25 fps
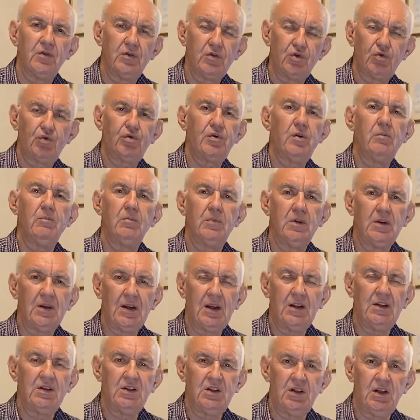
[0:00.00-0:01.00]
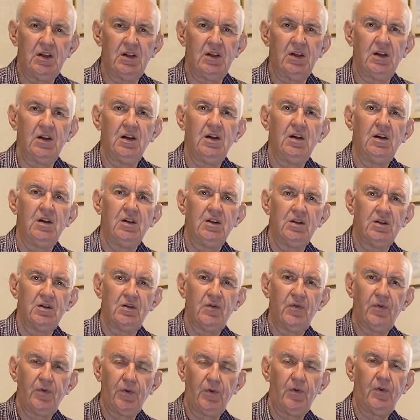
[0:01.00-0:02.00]
trim the antenna
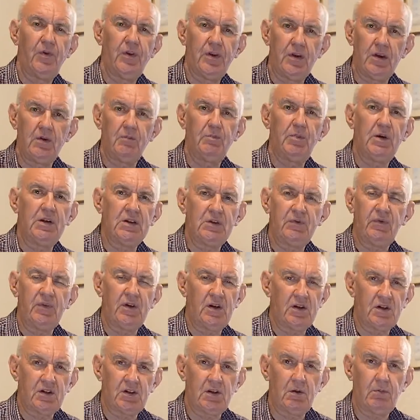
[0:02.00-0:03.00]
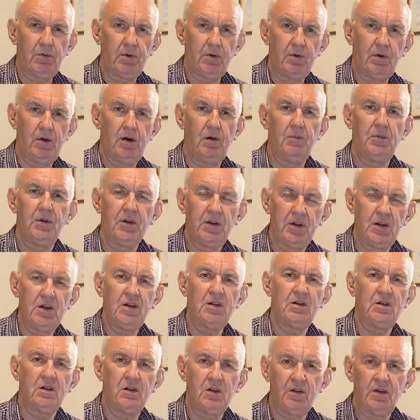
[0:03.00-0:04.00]
for the best VSWR, but
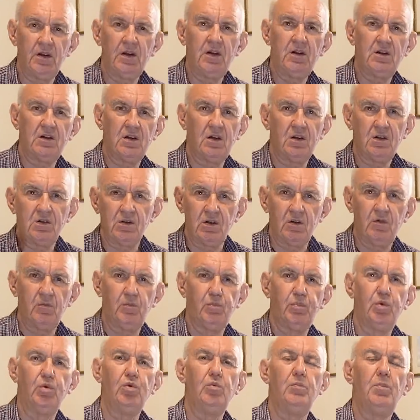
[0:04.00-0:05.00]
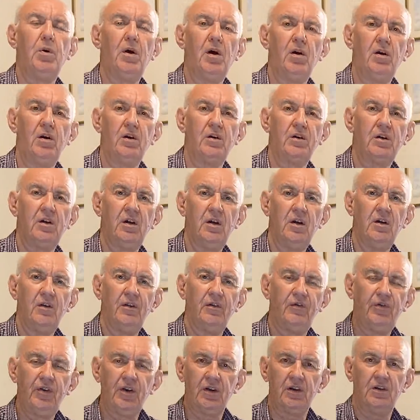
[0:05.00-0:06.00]
these are, these are sort of ballpark
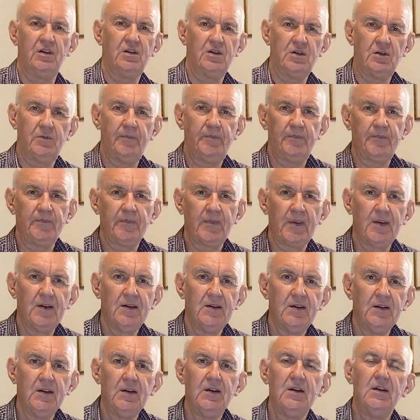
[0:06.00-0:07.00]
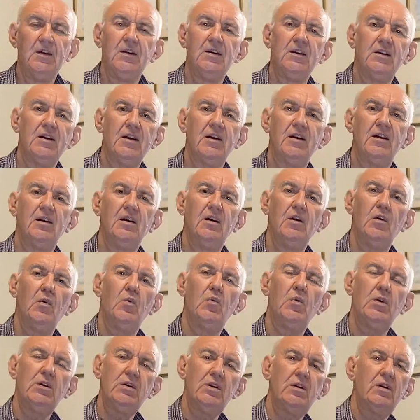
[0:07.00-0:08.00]
figures. Now,
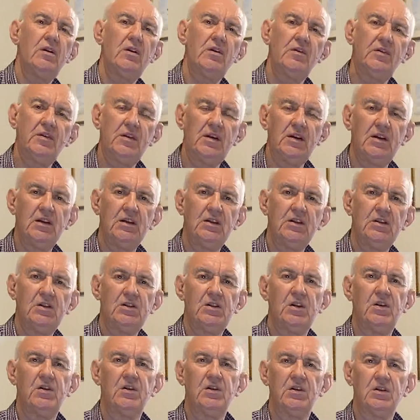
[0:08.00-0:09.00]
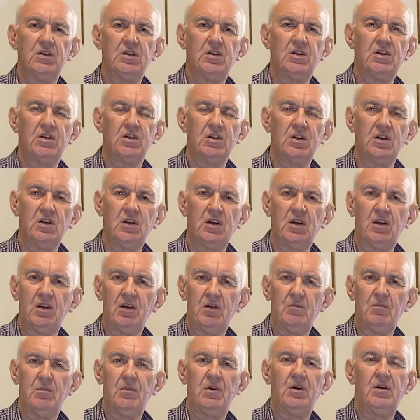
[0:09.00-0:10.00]
one of the things that
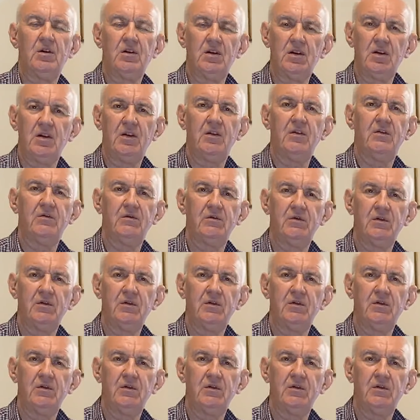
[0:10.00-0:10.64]
um, I